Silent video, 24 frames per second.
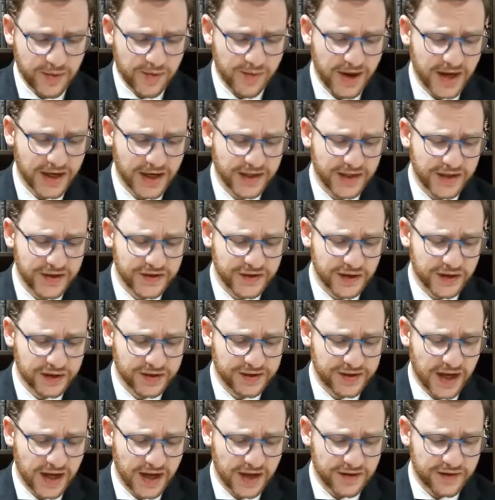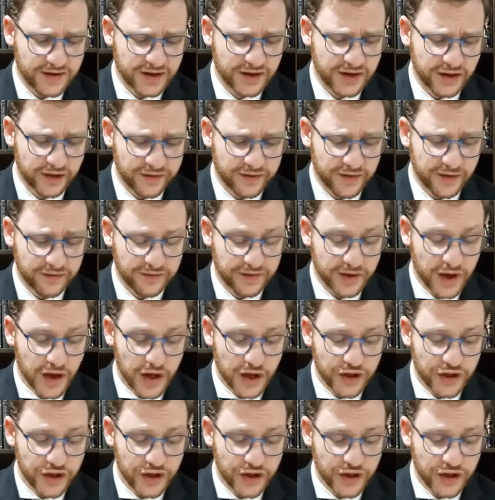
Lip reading: b'machnisan tachas knofov.